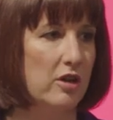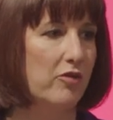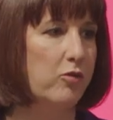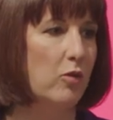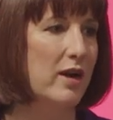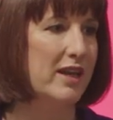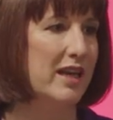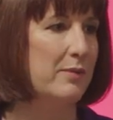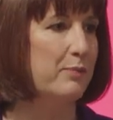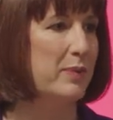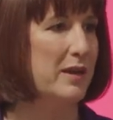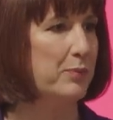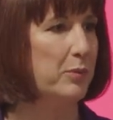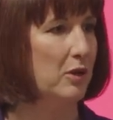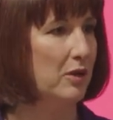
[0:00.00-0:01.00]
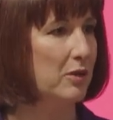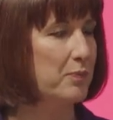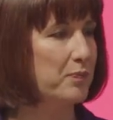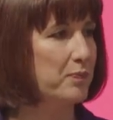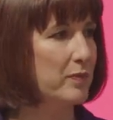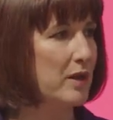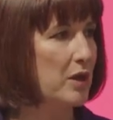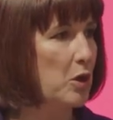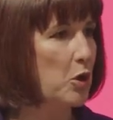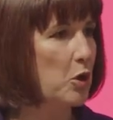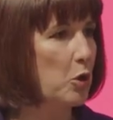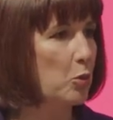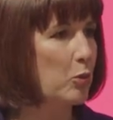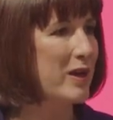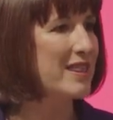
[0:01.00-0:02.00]
of working people,
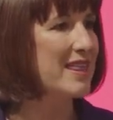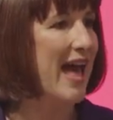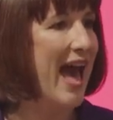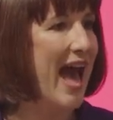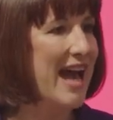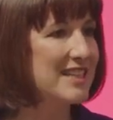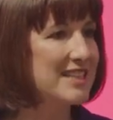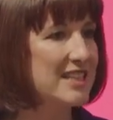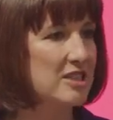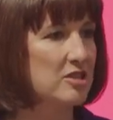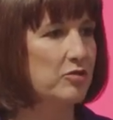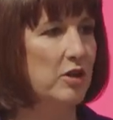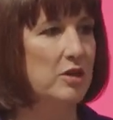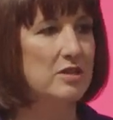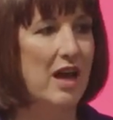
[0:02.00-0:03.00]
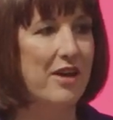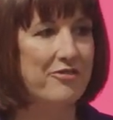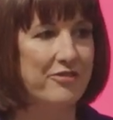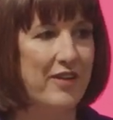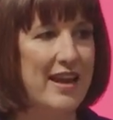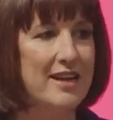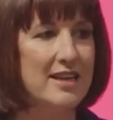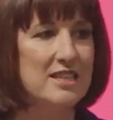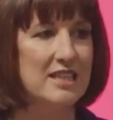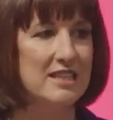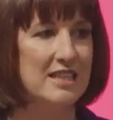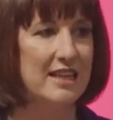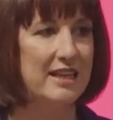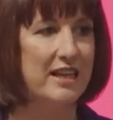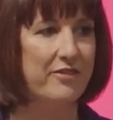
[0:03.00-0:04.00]
with at its root a failure to
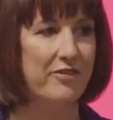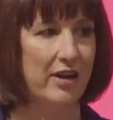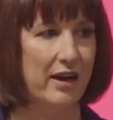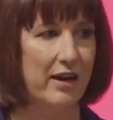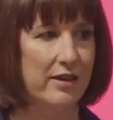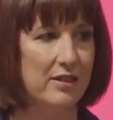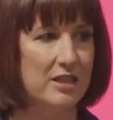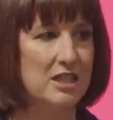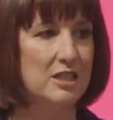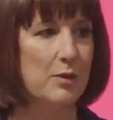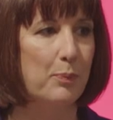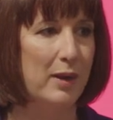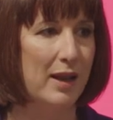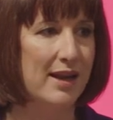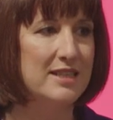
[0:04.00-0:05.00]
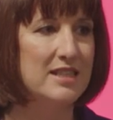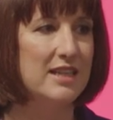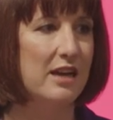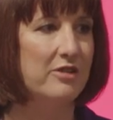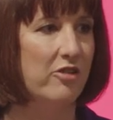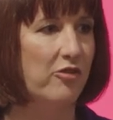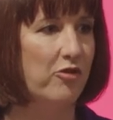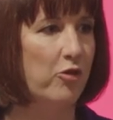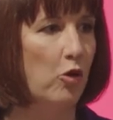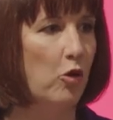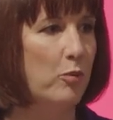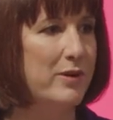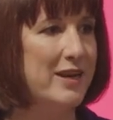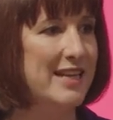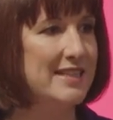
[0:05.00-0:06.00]
deliver the supply-side
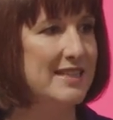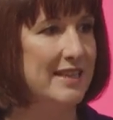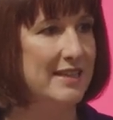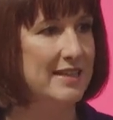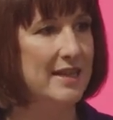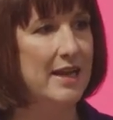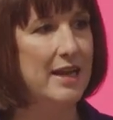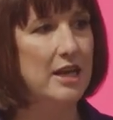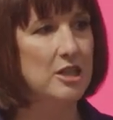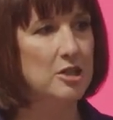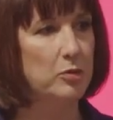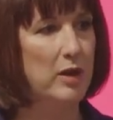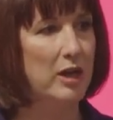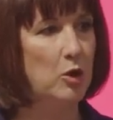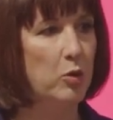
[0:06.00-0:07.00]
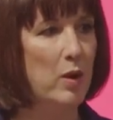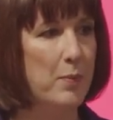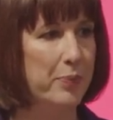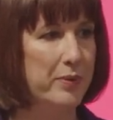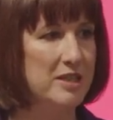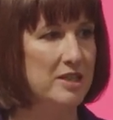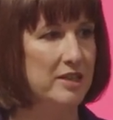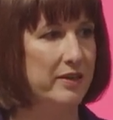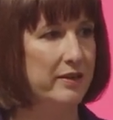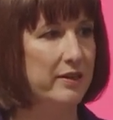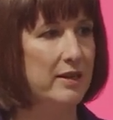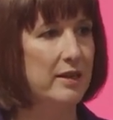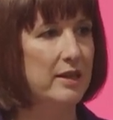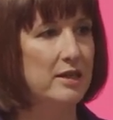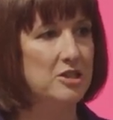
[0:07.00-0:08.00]
reform needed to equip Britain
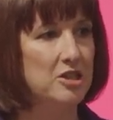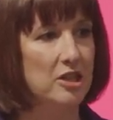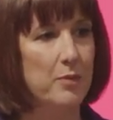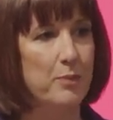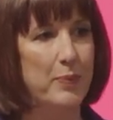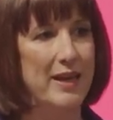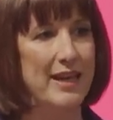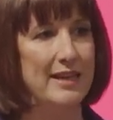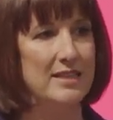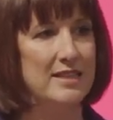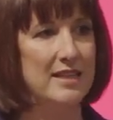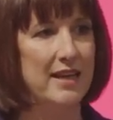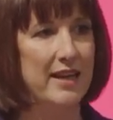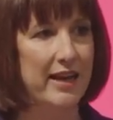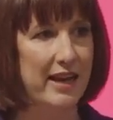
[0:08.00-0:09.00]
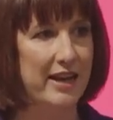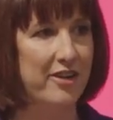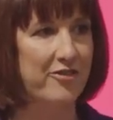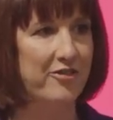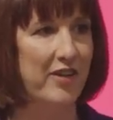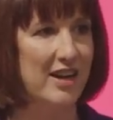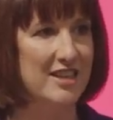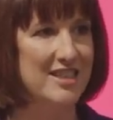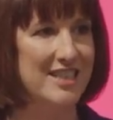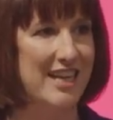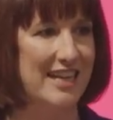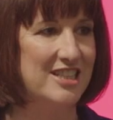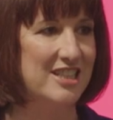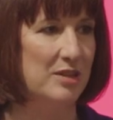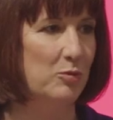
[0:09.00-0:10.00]
to compete in a
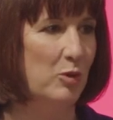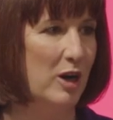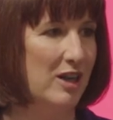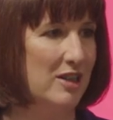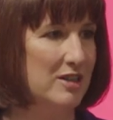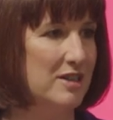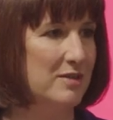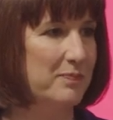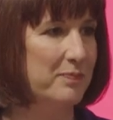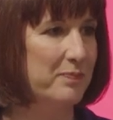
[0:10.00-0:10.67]
fast-changing world.